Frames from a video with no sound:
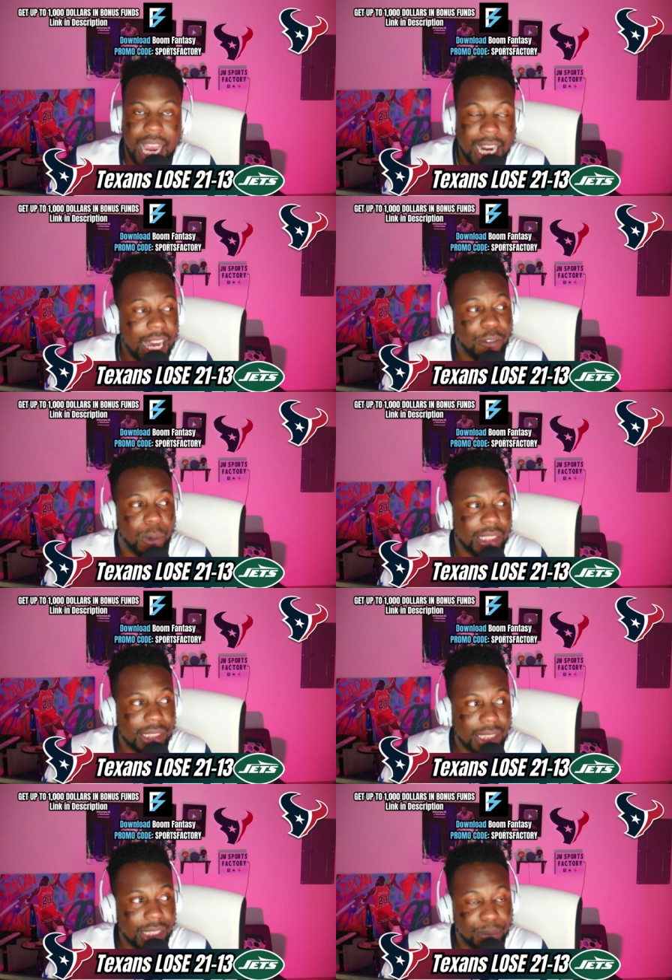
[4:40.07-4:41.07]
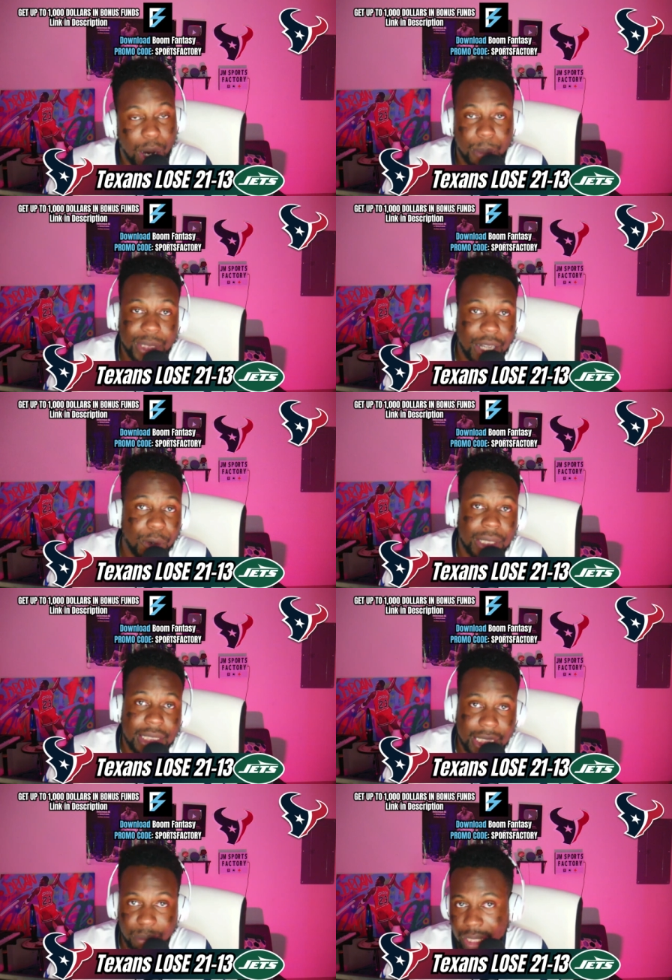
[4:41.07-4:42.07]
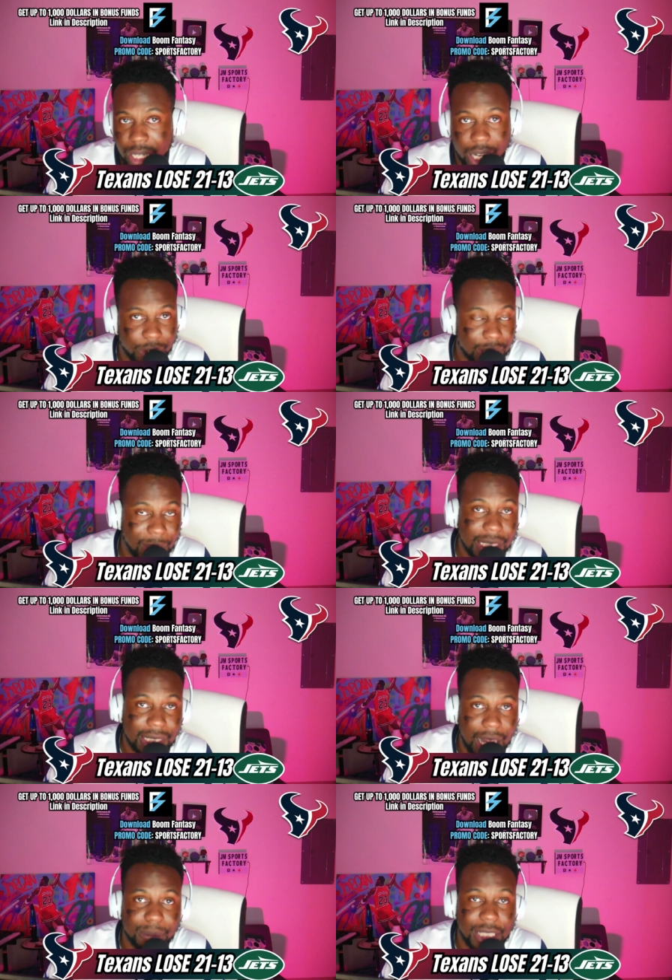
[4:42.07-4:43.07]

And I've already seen, the problem is I've already seen mediocrity many times.